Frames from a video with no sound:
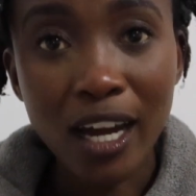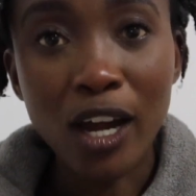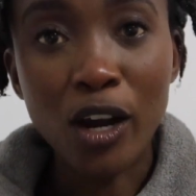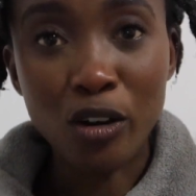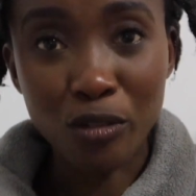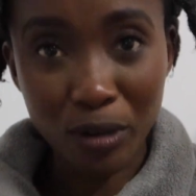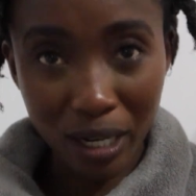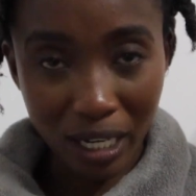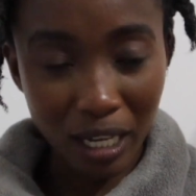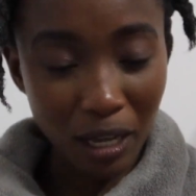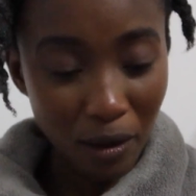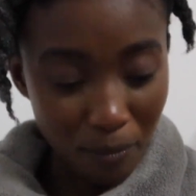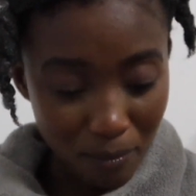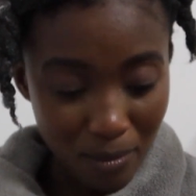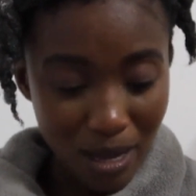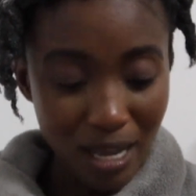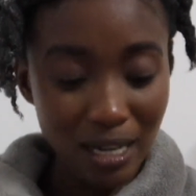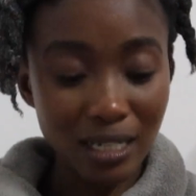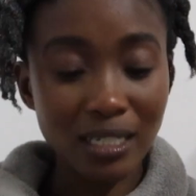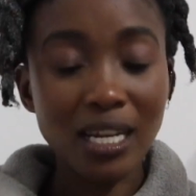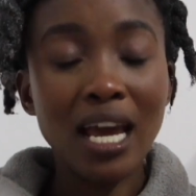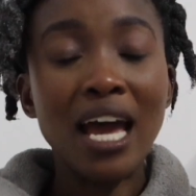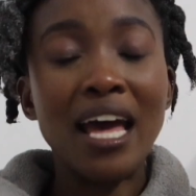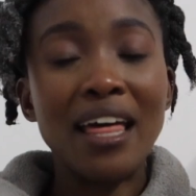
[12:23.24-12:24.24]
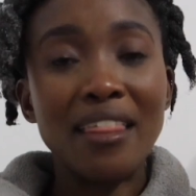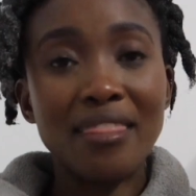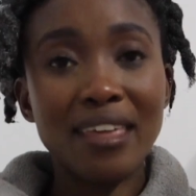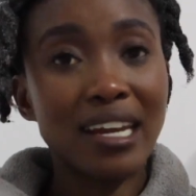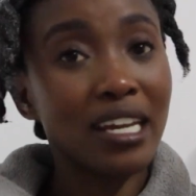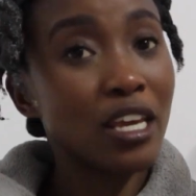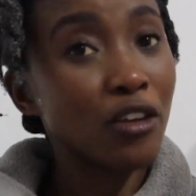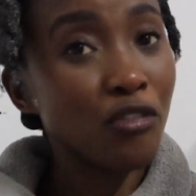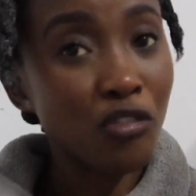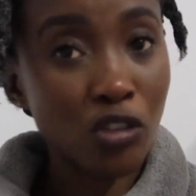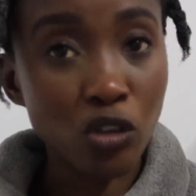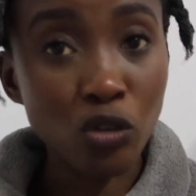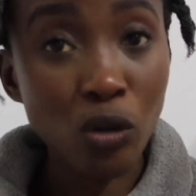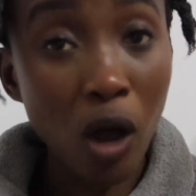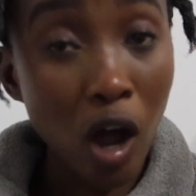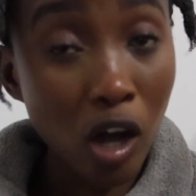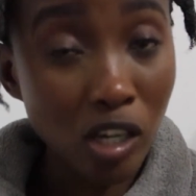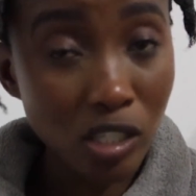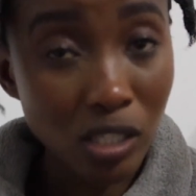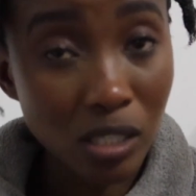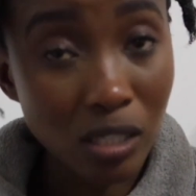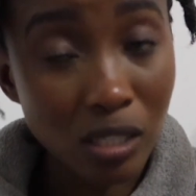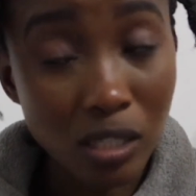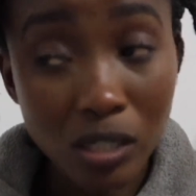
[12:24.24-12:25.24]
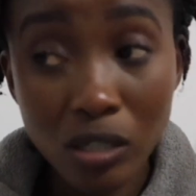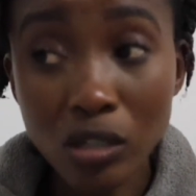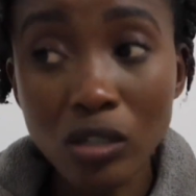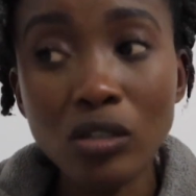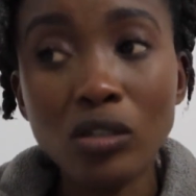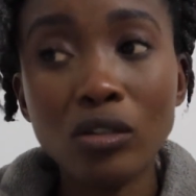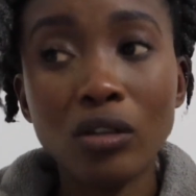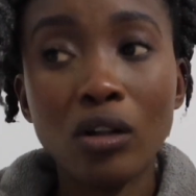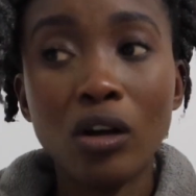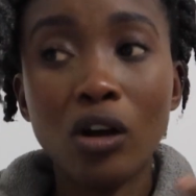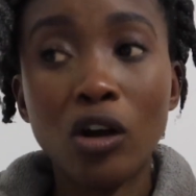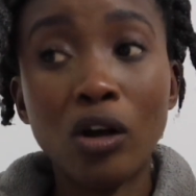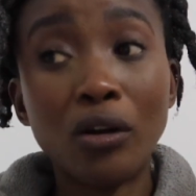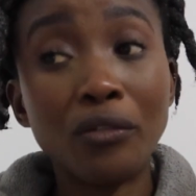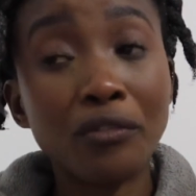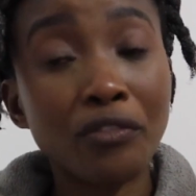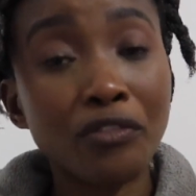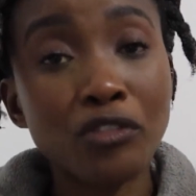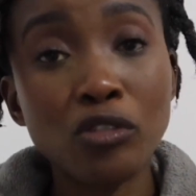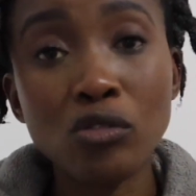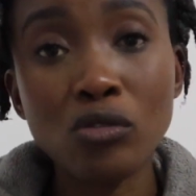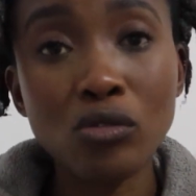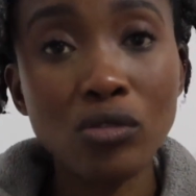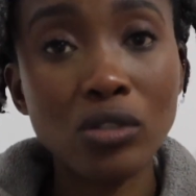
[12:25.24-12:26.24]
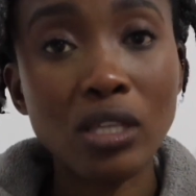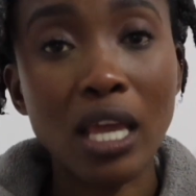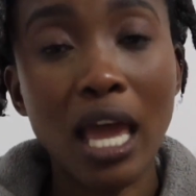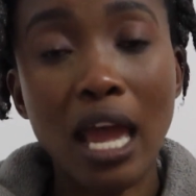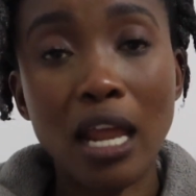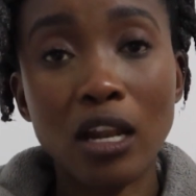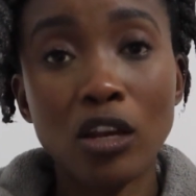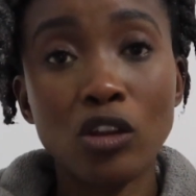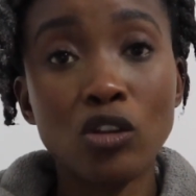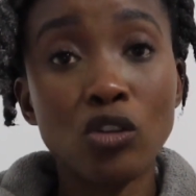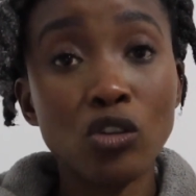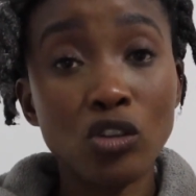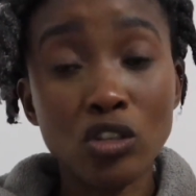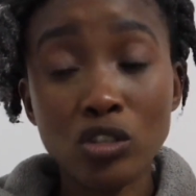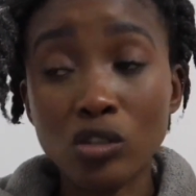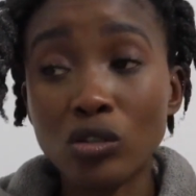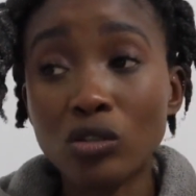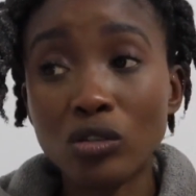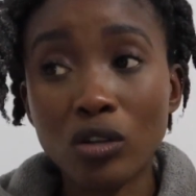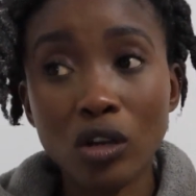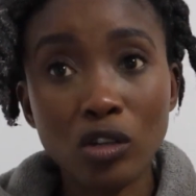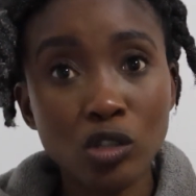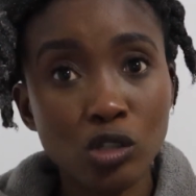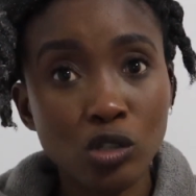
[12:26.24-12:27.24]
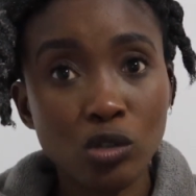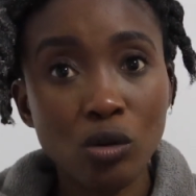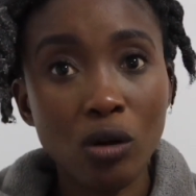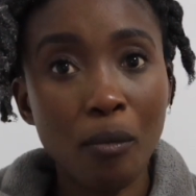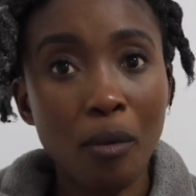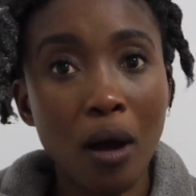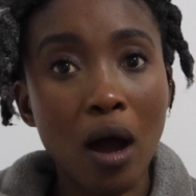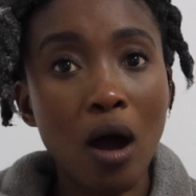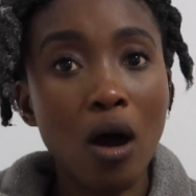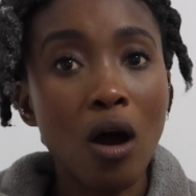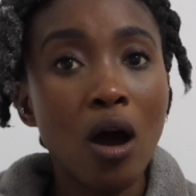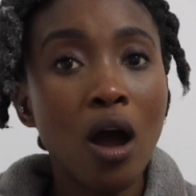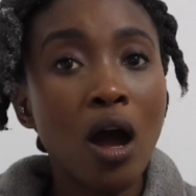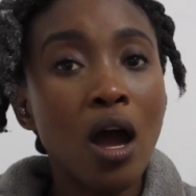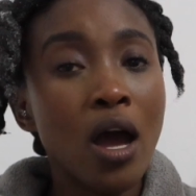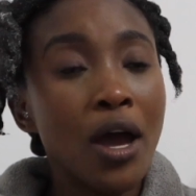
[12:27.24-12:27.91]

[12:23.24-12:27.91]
recommend that if you are still confused and you're still not sure about